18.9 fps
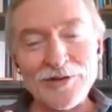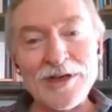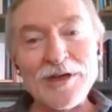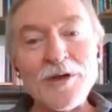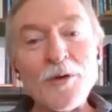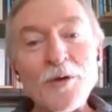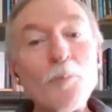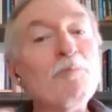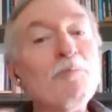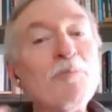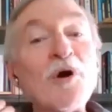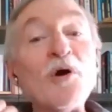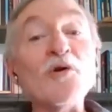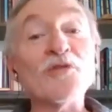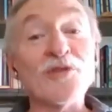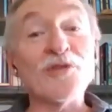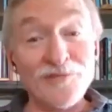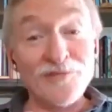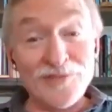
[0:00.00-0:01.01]
Right.
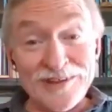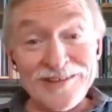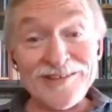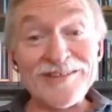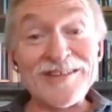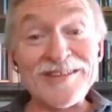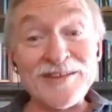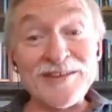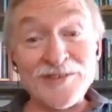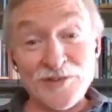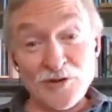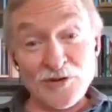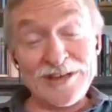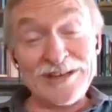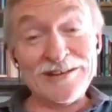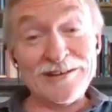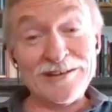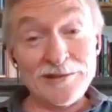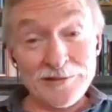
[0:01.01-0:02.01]
Both of these things are
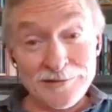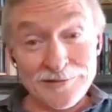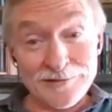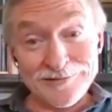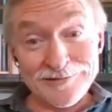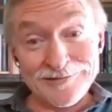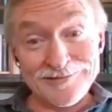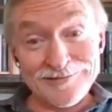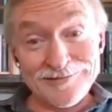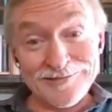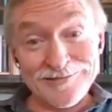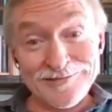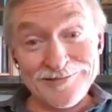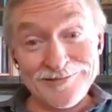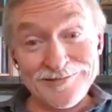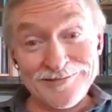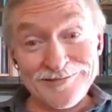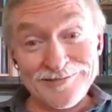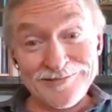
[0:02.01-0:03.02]
needed.
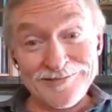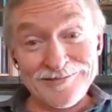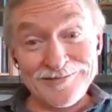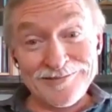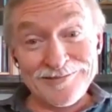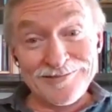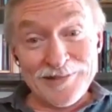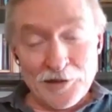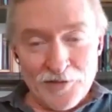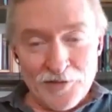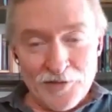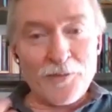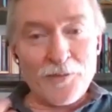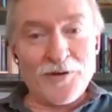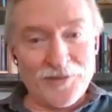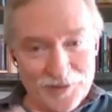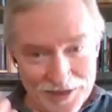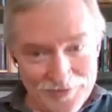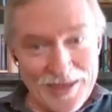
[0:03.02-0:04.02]
Mm-hmm. And that
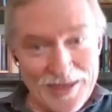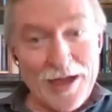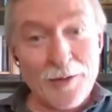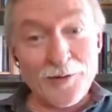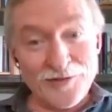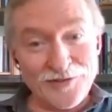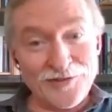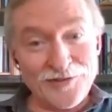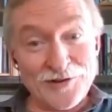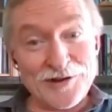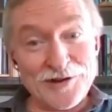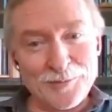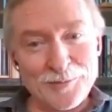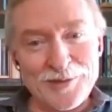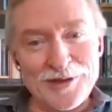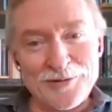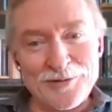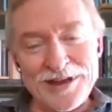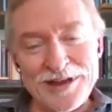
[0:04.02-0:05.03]
was, and that was his
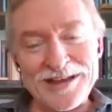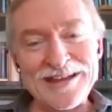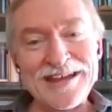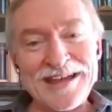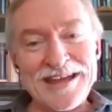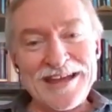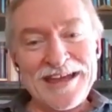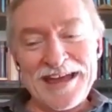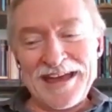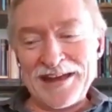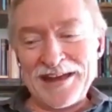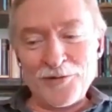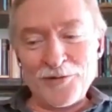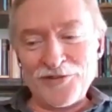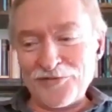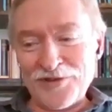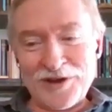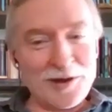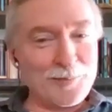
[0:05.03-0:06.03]
argument, right? And it right.
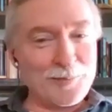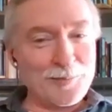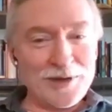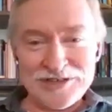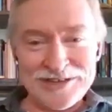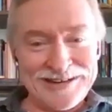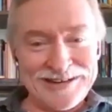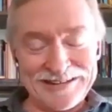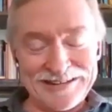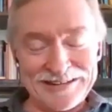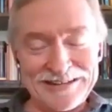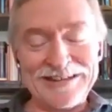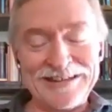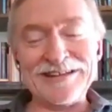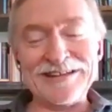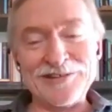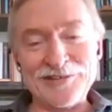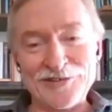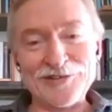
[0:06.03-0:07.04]
was very much an
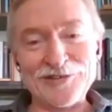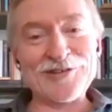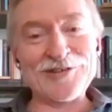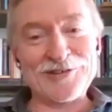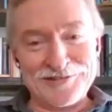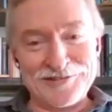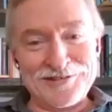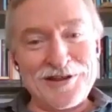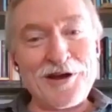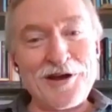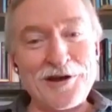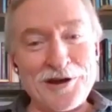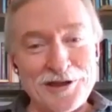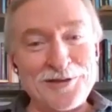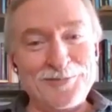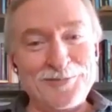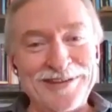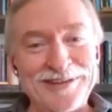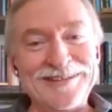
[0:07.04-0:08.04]
elitist
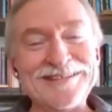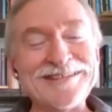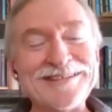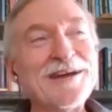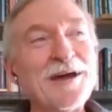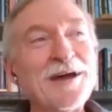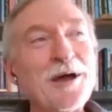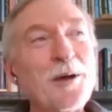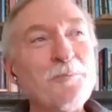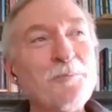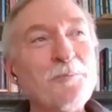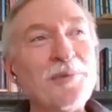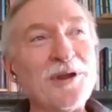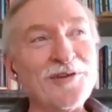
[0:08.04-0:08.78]
argument, but yeah.